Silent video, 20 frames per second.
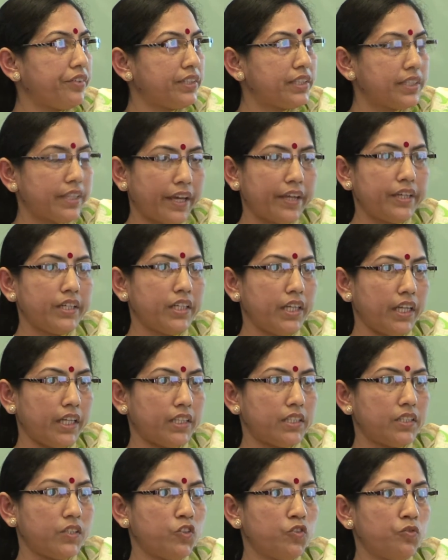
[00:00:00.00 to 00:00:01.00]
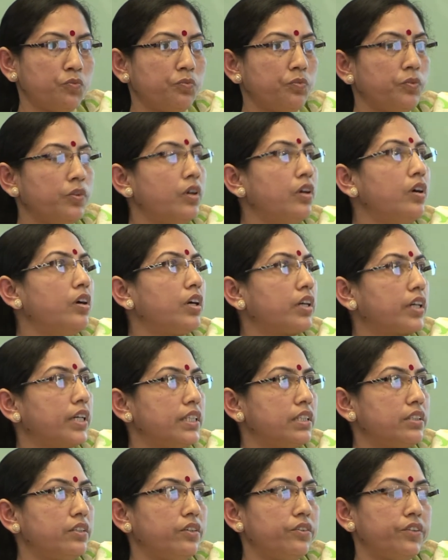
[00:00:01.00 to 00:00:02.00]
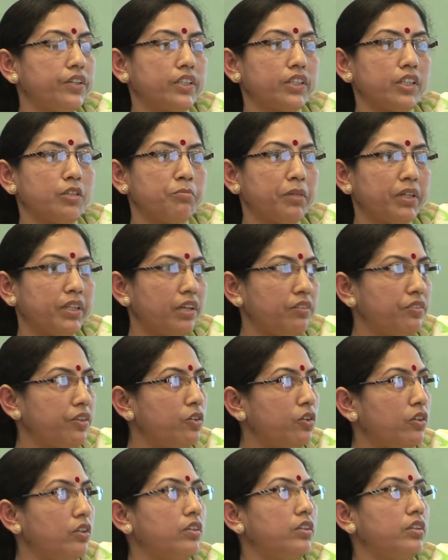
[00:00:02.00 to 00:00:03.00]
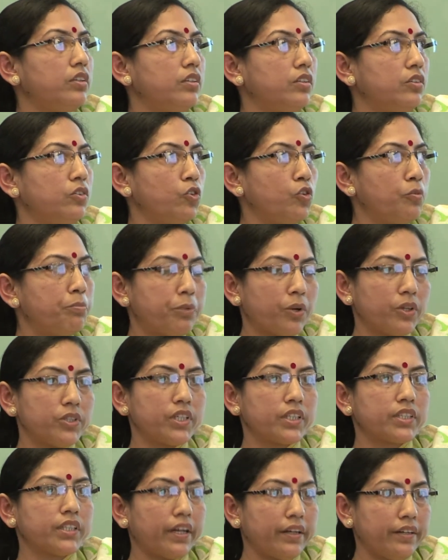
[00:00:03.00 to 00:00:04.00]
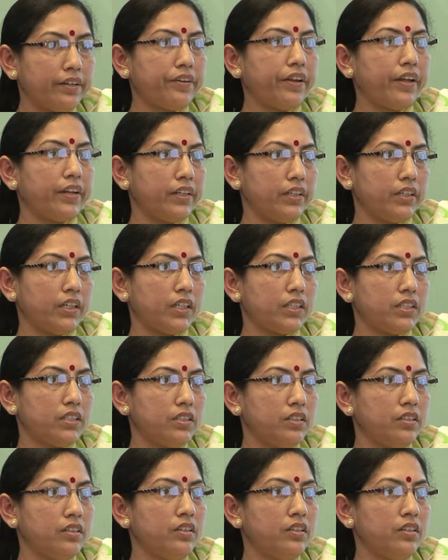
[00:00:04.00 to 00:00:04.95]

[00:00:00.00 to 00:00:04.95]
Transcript: its heritage consideration, but there were no projects under heritage.